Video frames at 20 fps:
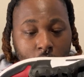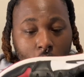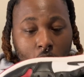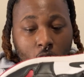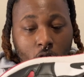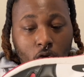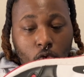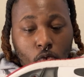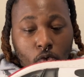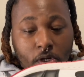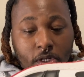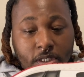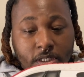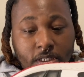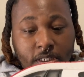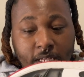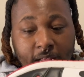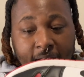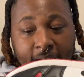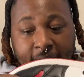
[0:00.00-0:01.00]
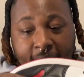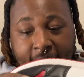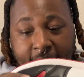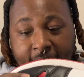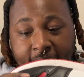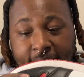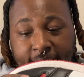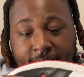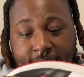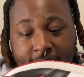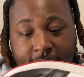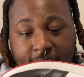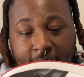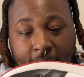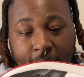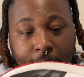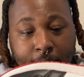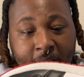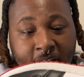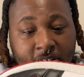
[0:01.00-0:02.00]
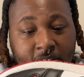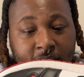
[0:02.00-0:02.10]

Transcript: are the ones that I had that came out